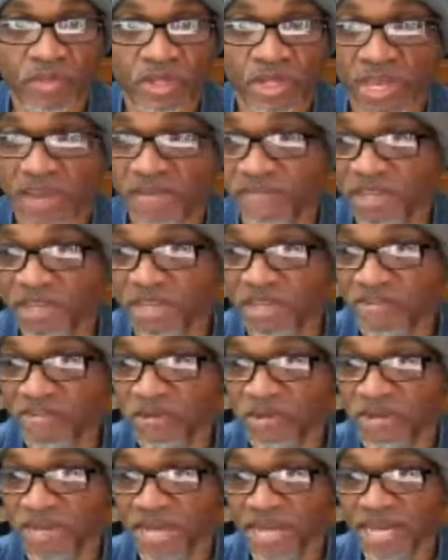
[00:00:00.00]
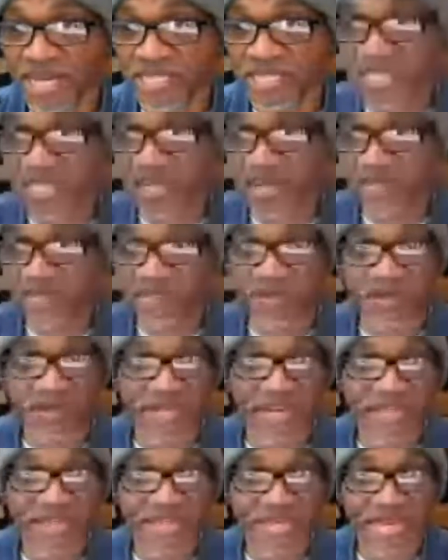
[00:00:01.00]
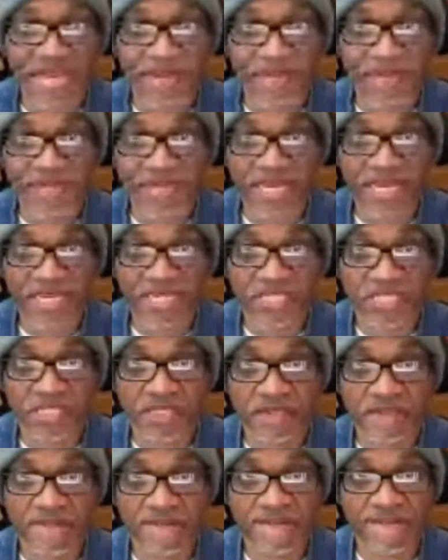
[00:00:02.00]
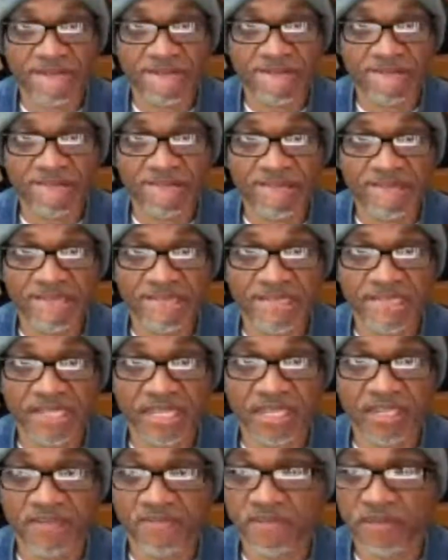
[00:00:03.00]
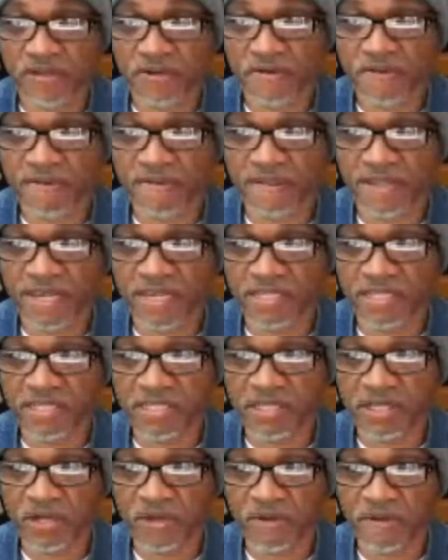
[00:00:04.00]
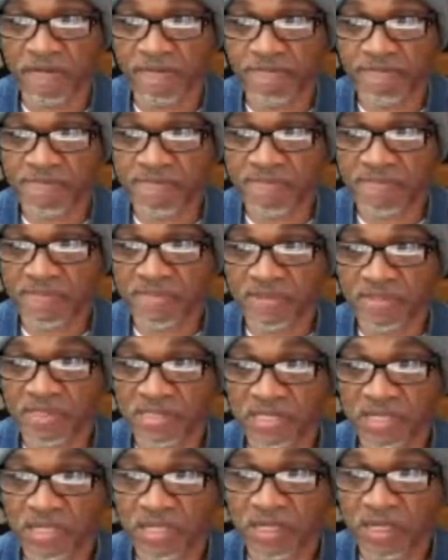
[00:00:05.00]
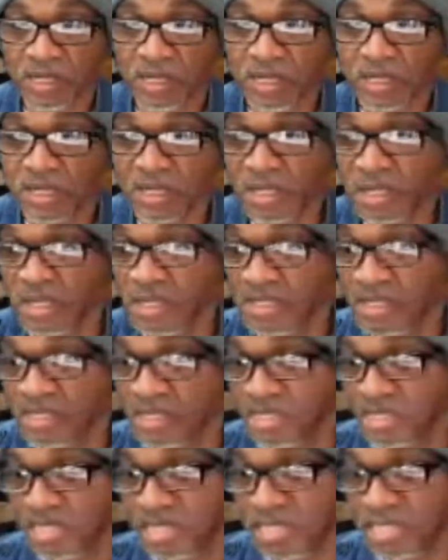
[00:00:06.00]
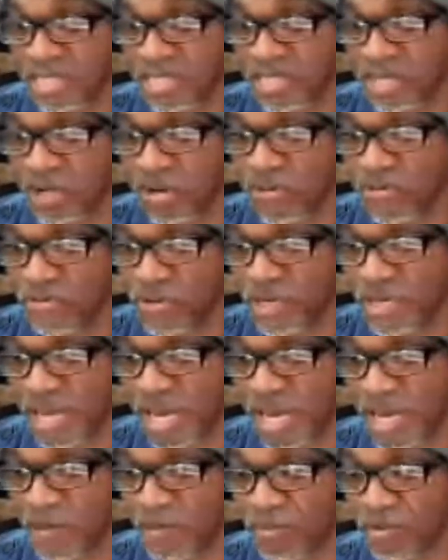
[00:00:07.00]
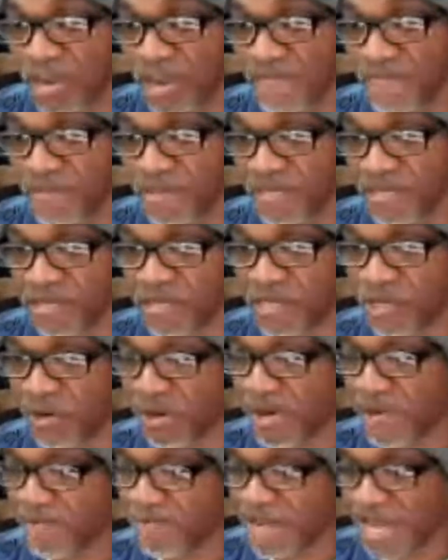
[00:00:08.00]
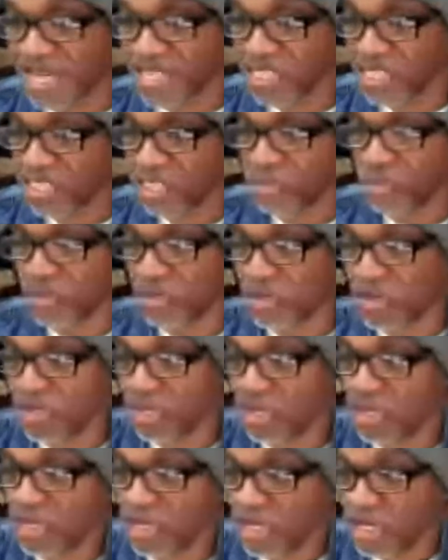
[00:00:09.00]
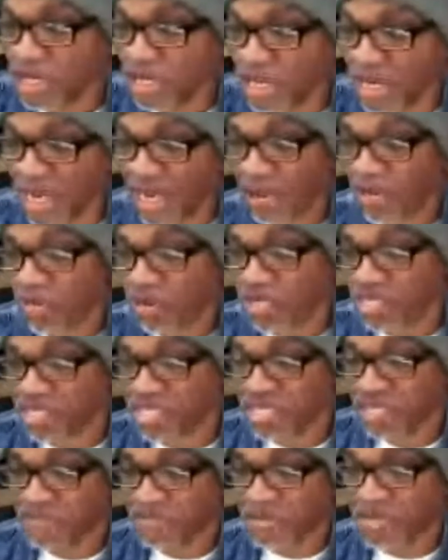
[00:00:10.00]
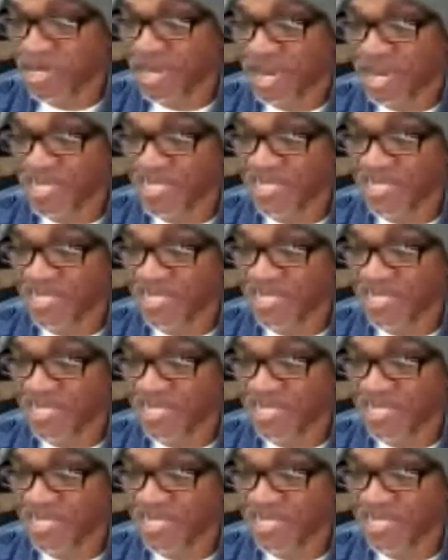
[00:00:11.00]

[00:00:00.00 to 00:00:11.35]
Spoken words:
Have any of you guys filled out the application? Any of you? Yes, no? Does this go for nonprofit? I'm not sure. I wanted to give you guys